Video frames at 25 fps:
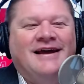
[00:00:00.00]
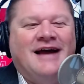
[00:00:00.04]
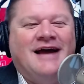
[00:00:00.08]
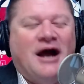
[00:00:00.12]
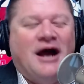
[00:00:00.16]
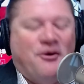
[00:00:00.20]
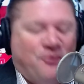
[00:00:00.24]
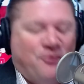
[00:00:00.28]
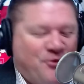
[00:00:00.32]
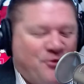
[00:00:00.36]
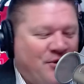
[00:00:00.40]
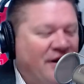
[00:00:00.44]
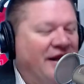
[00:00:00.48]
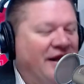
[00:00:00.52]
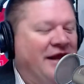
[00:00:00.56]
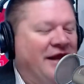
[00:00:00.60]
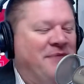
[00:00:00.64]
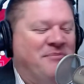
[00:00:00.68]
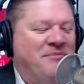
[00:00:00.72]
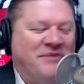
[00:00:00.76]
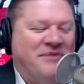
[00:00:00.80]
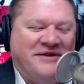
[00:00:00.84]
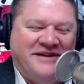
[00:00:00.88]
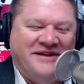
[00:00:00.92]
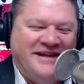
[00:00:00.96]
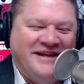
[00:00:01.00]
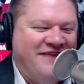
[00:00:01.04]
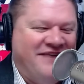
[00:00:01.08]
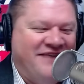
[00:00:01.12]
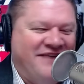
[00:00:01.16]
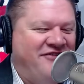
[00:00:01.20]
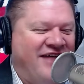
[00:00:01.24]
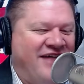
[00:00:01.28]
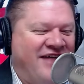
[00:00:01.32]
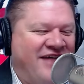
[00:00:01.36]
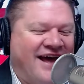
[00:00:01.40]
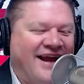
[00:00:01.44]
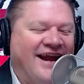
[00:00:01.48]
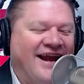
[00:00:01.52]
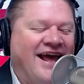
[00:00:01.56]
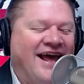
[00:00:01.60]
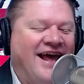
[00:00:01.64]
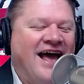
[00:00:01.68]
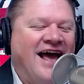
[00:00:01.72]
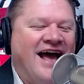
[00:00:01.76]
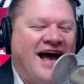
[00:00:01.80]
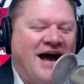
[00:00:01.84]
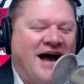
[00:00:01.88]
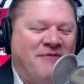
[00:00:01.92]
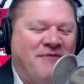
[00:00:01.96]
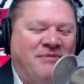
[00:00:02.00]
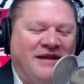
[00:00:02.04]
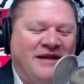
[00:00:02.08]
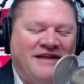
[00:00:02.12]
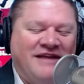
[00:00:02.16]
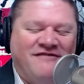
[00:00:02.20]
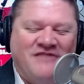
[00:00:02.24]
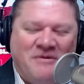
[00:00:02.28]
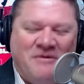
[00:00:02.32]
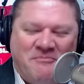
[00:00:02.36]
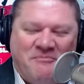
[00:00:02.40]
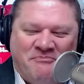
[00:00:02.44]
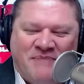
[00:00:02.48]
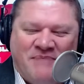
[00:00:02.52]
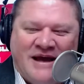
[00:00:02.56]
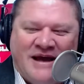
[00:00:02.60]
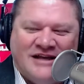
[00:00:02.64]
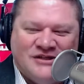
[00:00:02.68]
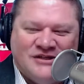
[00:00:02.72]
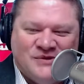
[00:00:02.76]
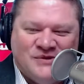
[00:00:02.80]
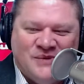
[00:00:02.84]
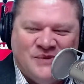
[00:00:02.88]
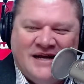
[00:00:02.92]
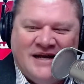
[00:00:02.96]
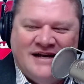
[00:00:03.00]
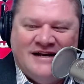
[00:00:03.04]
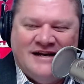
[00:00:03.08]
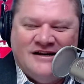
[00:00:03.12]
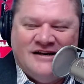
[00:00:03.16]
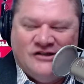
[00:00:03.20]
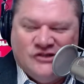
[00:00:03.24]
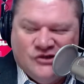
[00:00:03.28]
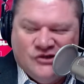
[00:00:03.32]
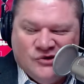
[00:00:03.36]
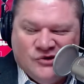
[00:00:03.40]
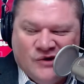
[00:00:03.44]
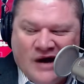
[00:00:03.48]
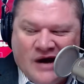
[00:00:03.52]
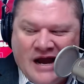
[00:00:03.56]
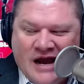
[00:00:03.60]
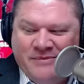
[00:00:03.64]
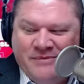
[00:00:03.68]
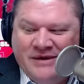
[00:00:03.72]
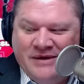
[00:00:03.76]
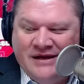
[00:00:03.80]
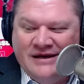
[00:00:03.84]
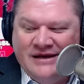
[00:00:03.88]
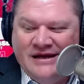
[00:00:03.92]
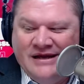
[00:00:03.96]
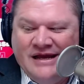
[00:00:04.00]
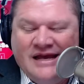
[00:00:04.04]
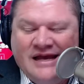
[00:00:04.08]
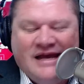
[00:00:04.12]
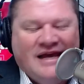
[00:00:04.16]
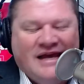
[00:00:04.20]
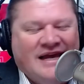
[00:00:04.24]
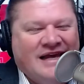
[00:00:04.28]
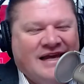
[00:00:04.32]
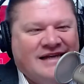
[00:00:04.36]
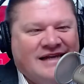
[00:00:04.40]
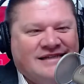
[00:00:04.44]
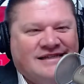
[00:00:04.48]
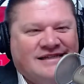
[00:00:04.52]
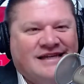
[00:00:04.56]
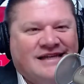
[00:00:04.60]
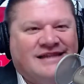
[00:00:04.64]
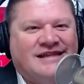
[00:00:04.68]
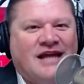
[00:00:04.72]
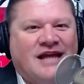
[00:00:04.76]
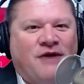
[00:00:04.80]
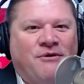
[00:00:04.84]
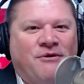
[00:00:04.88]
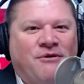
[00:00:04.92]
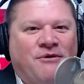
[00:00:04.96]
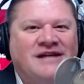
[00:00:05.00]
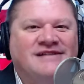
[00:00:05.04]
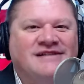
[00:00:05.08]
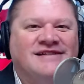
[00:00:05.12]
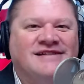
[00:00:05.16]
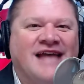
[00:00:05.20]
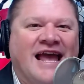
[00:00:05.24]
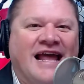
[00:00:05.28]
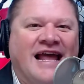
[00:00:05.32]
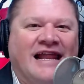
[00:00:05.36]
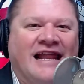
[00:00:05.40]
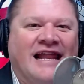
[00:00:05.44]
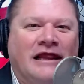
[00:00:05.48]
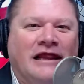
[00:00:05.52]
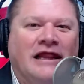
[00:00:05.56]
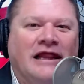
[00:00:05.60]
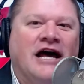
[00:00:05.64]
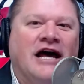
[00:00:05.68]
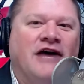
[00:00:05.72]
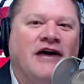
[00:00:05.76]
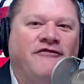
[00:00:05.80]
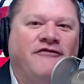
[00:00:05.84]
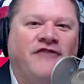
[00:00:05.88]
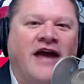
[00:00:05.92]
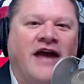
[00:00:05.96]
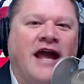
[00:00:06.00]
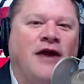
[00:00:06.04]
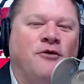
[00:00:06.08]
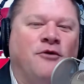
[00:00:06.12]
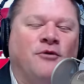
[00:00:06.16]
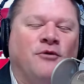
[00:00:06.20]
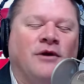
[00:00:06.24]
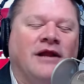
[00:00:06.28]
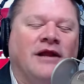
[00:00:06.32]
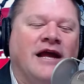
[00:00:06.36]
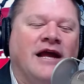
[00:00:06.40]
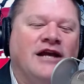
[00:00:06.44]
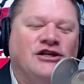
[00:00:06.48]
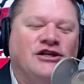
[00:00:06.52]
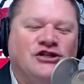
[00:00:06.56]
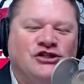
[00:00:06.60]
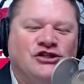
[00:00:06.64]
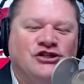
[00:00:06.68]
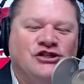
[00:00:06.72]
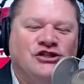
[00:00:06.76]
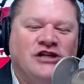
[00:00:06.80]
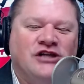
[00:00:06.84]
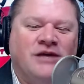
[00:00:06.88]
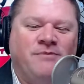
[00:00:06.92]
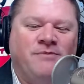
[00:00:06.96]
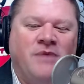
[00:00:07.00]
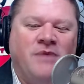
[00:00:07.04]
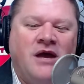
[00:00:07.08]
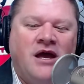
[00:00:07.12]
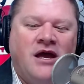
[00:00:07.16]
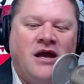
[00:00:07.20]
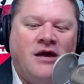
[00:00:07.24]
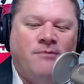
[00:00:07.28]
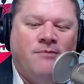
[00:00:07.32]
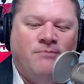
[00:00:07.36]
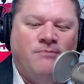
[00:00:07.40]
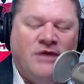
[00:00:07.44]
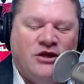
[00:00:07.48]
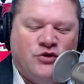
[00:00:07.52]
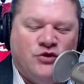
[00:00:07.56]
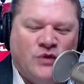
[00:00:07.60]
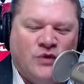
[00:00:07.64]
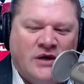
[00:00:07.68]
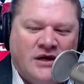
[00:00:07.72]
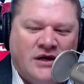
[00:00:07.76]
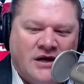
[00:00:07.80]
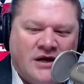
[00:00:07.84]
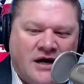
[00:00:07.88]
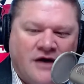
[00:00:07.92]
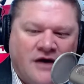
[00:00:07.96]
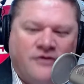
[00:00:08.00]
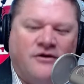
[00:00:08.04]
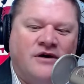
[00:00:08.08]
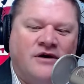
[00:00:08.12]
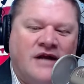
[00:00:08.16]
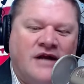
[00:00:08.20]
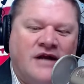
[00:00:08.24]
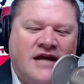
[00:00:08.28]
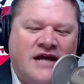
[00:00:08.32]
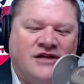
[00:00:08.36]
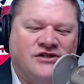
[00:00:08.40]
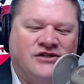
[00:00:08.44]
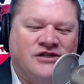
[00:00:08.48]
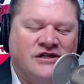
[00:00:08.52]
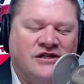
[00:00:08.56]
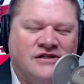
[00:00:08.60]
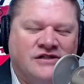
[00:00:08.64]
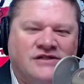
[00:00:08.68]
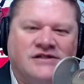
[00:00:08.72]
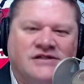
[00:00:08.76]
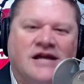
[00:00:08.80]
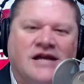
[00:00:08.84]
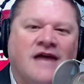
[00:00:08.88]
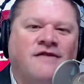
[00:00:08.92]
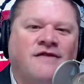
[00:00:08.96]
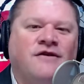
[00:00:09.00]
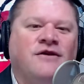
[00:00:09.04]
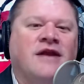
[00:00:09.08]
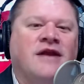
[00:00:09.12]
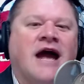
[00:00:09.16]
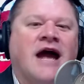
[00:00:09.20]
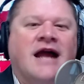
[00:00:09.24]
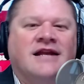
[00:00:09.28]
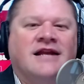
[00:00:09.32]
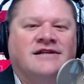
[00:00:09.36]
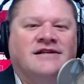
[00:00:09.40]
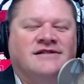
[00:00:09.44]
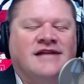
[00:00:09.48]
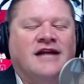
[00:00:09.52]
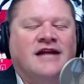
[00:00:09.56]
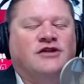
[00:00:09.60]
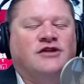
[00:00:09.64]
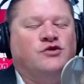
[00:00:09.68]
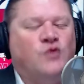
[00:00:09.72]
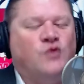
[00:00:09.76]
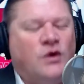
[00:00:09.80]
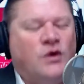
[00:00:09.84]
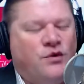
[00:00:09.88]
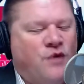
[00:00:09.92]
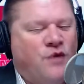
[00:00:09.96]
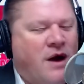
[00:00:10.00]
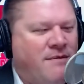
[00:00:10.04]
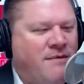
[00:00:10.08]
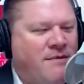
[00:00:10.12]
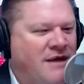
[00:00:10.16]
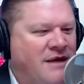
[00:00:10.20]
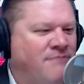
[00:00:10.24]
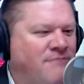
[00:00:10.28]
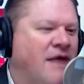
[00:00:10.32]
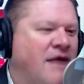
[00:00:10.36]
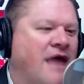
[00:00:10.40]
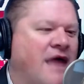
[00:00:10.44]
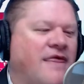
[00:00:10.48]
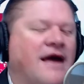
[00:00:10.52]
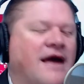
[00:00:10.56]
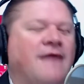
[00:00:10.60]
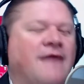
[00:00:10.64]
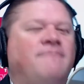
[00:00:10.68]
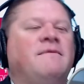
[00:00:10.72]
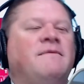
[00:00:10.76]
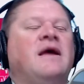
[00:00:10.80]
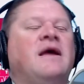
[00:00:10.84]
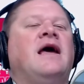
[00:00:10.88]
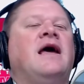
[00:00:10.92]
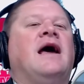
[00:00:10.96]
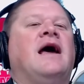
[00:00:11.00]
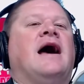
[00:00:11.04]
I really believe that. I believe the best way to describe it is that there is a love-hate relationship between other nations and the United States. What do I mean by that?